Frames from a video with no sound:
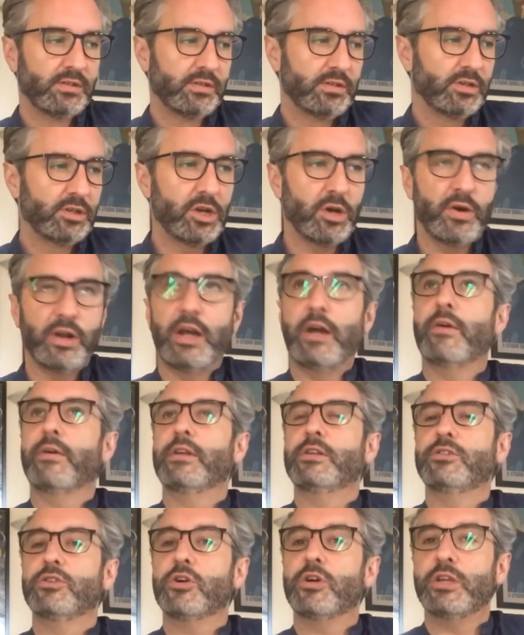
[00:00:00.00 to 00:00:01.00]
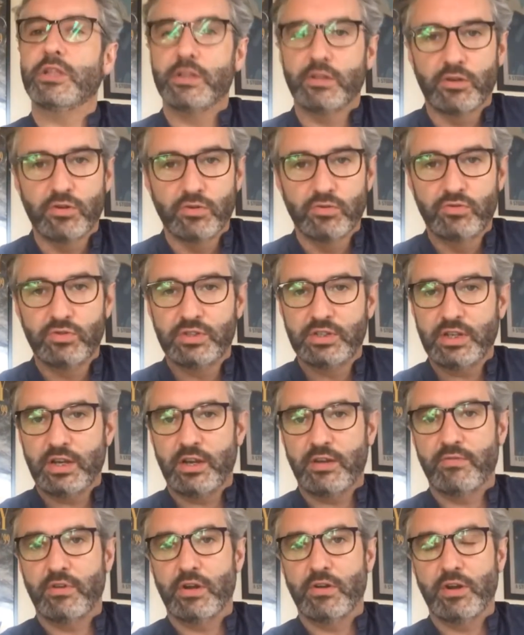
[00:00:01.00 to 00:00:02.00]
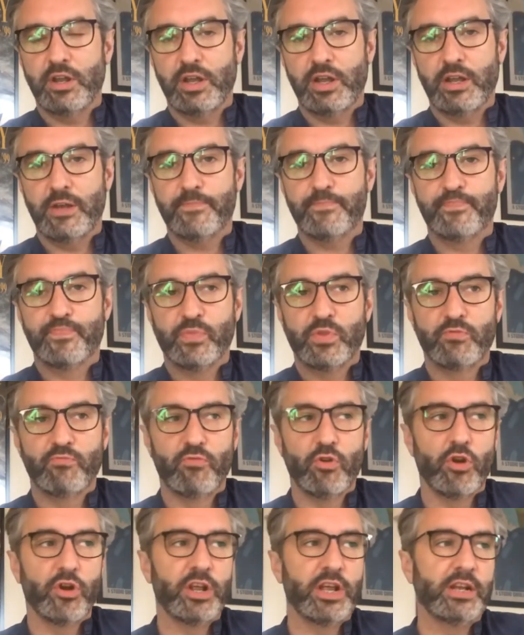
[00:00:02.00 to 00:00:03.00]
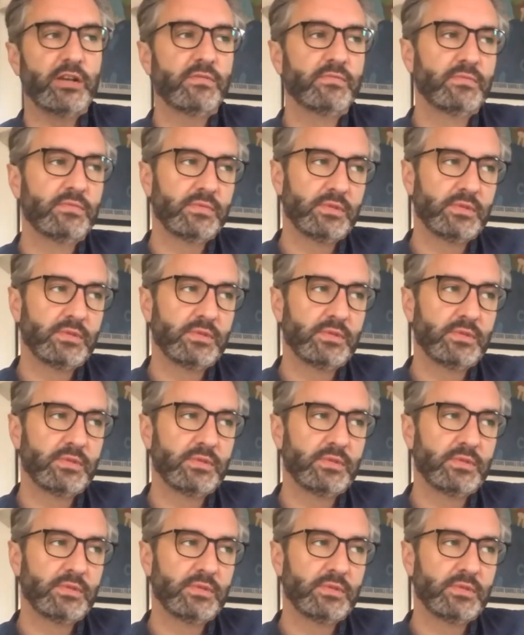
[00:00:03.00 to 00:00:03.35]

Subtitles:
going out enjoying the countryside around here, running.